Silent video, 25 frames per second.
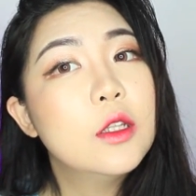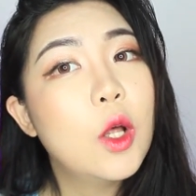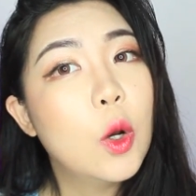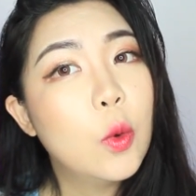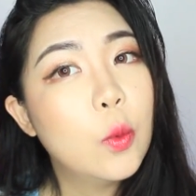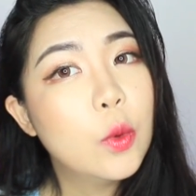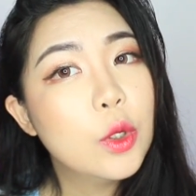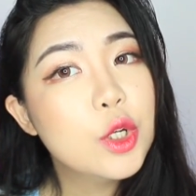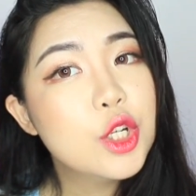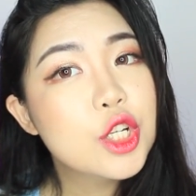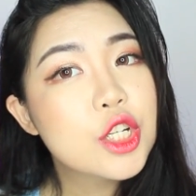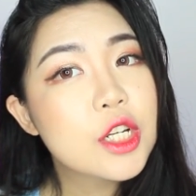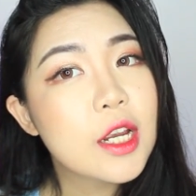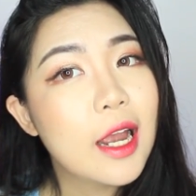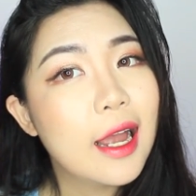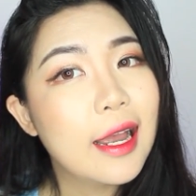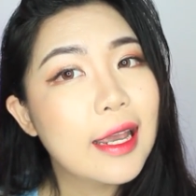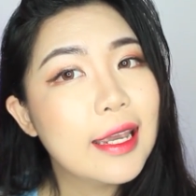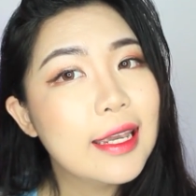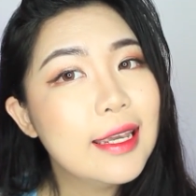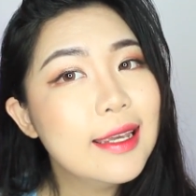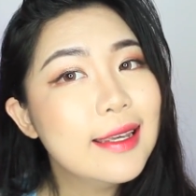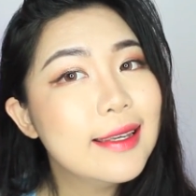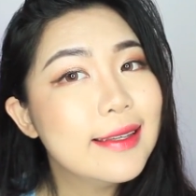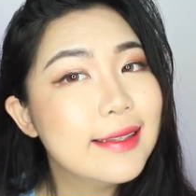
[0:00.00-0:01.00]
over
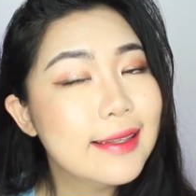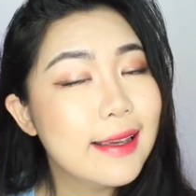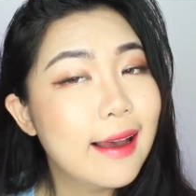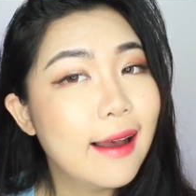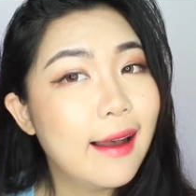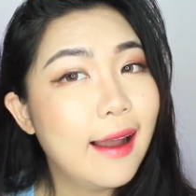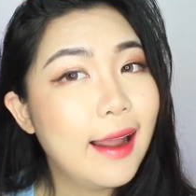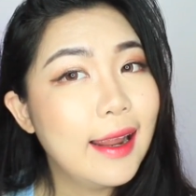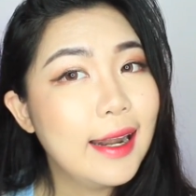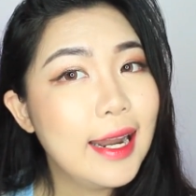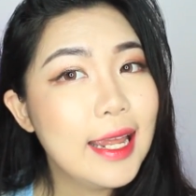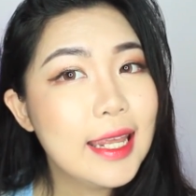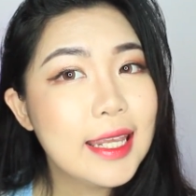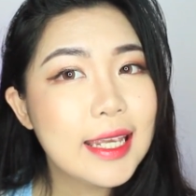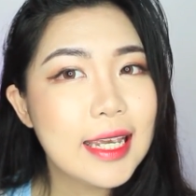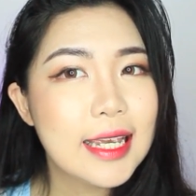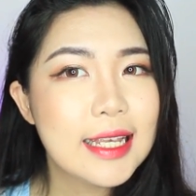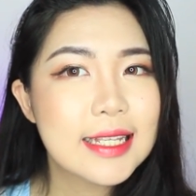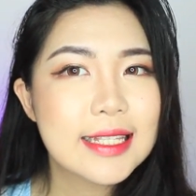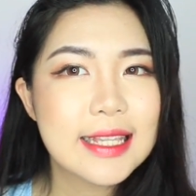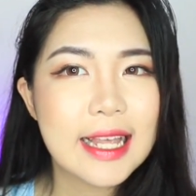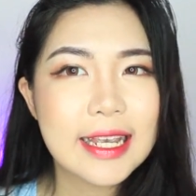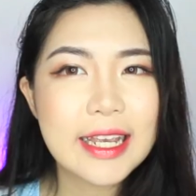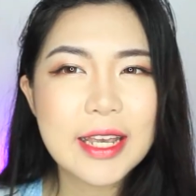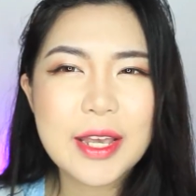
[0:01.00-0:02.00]
shy. Yeah, I like it.
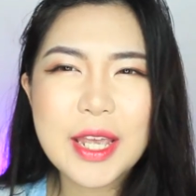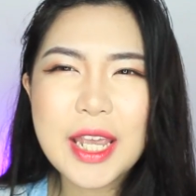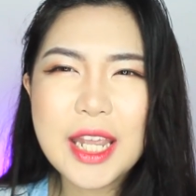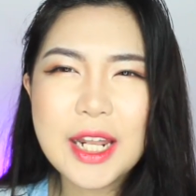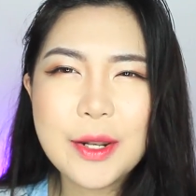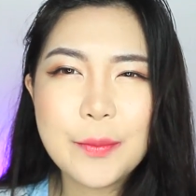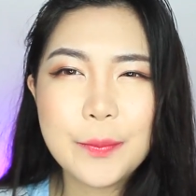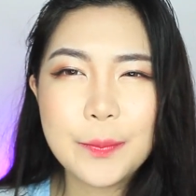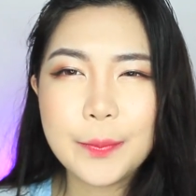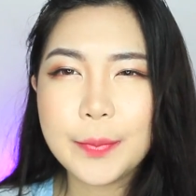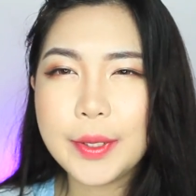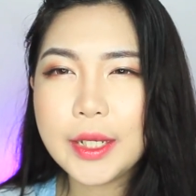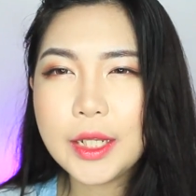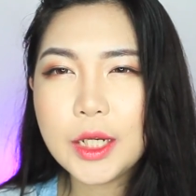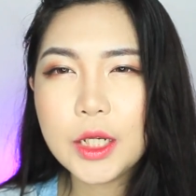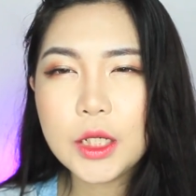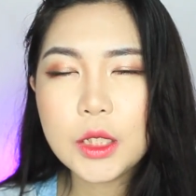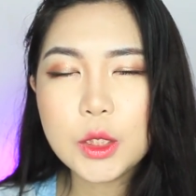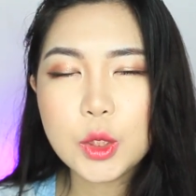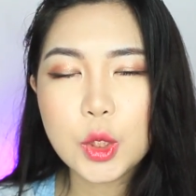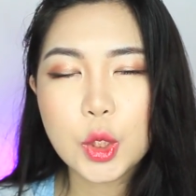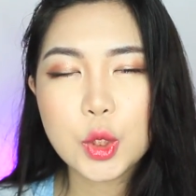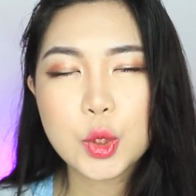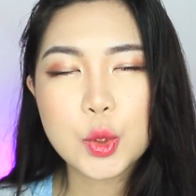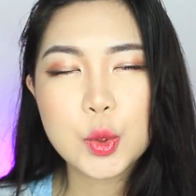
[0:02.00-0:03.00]
It's like a, in the
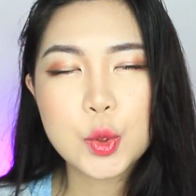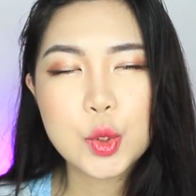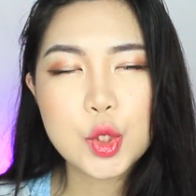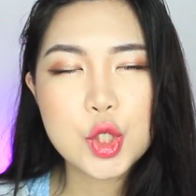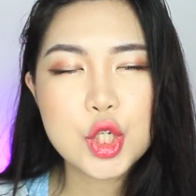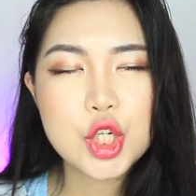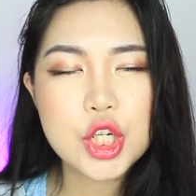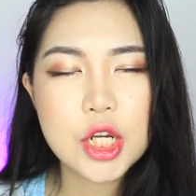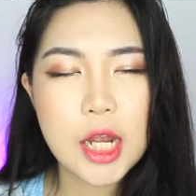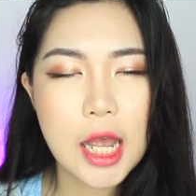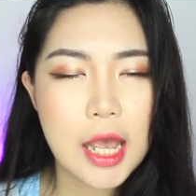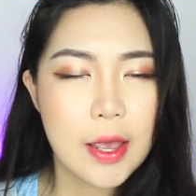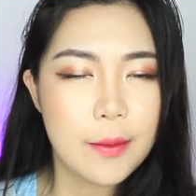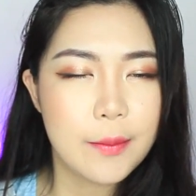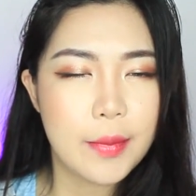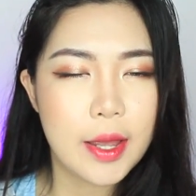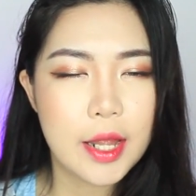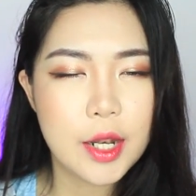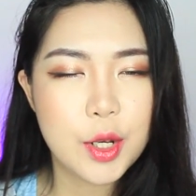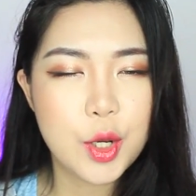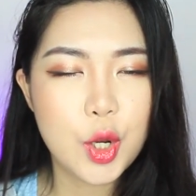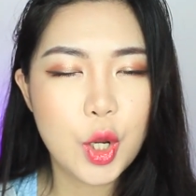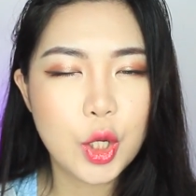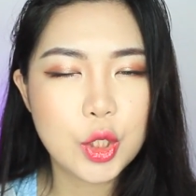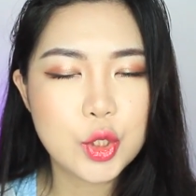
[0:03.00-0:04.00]
middle, not too shy,
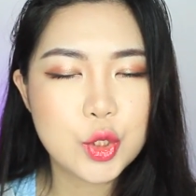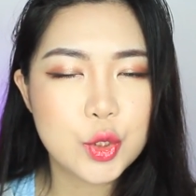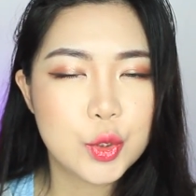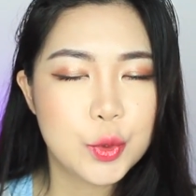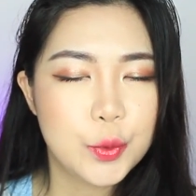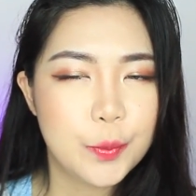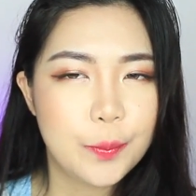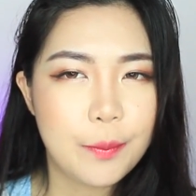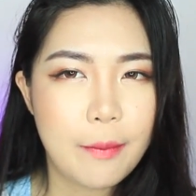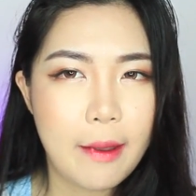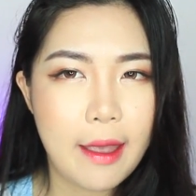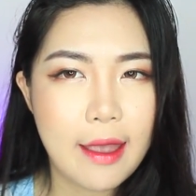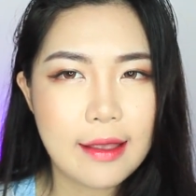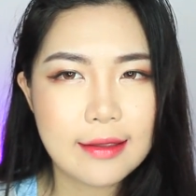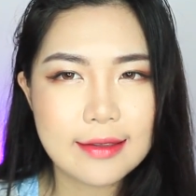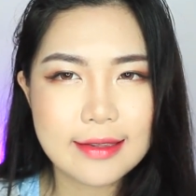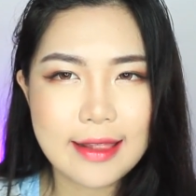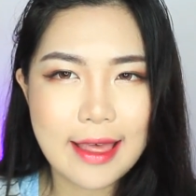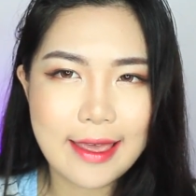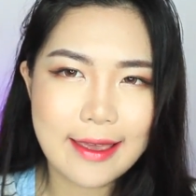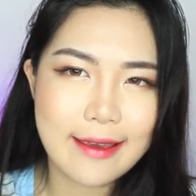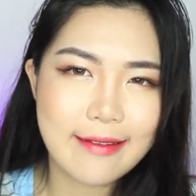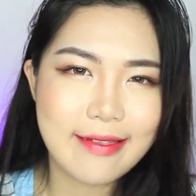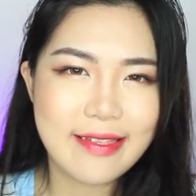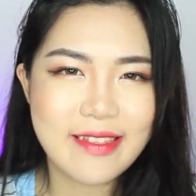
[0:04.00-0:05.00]
but not too matte. It's
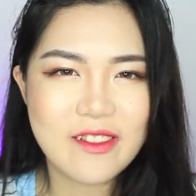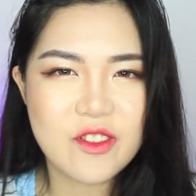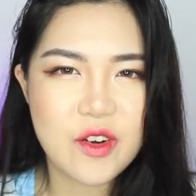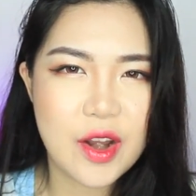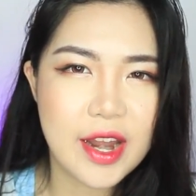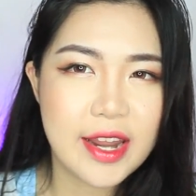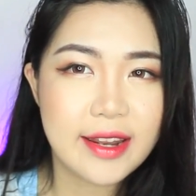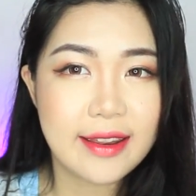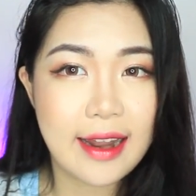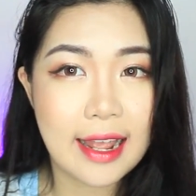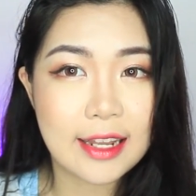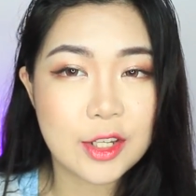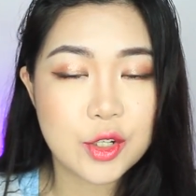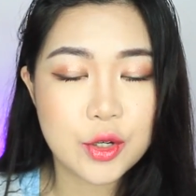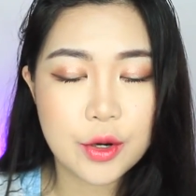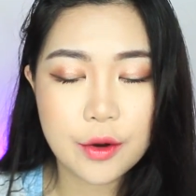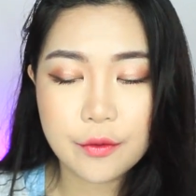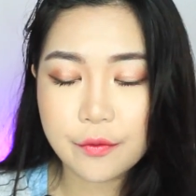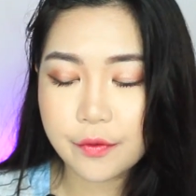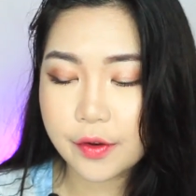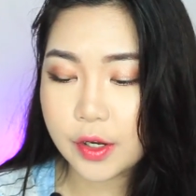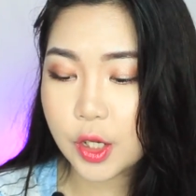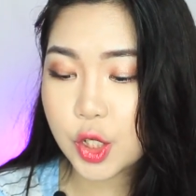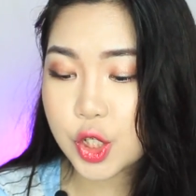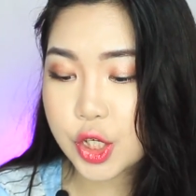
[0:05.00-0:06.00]
like a very natural
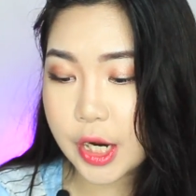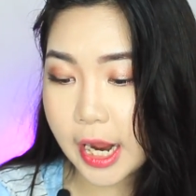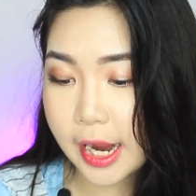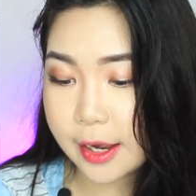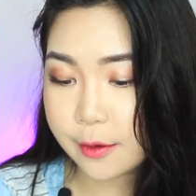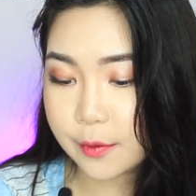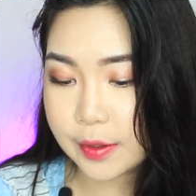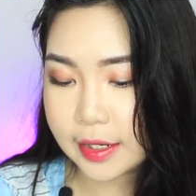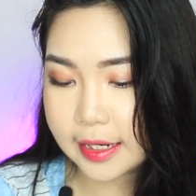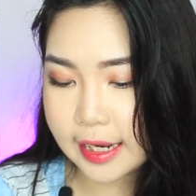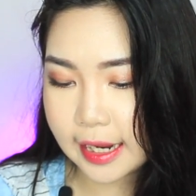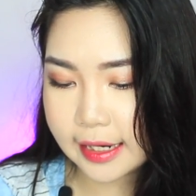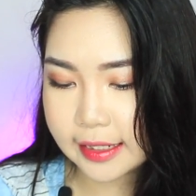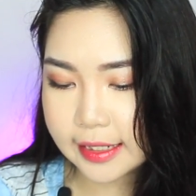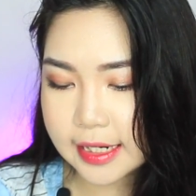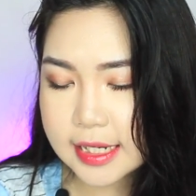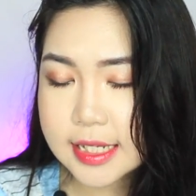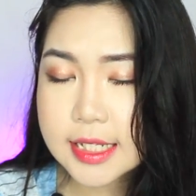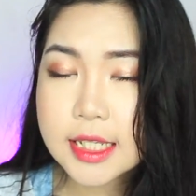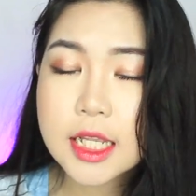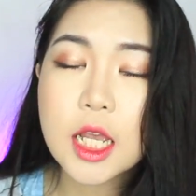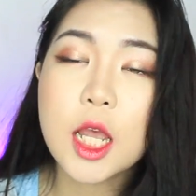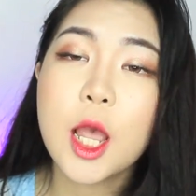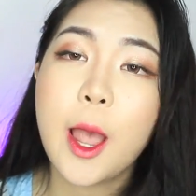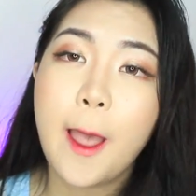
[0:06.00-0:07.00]
finish. I really like
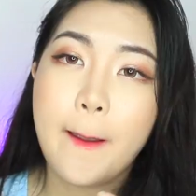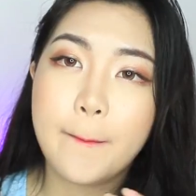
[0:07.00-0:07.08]
this.